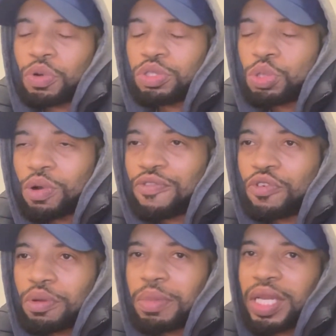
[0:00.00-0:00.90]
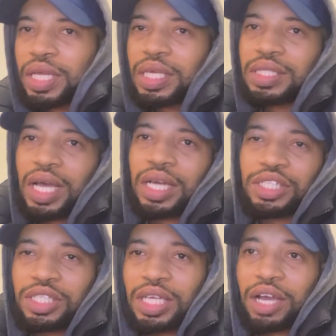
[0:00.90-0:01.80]
to her for a minute.
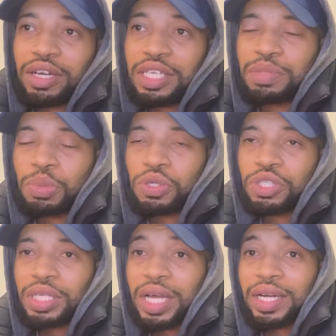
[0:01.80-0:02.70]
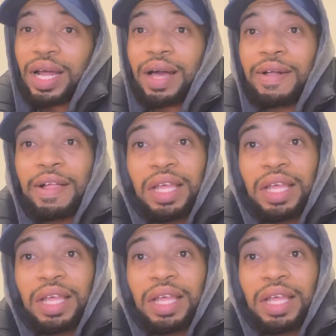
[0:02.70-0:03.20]
She tired of his bullshit, da-da-da.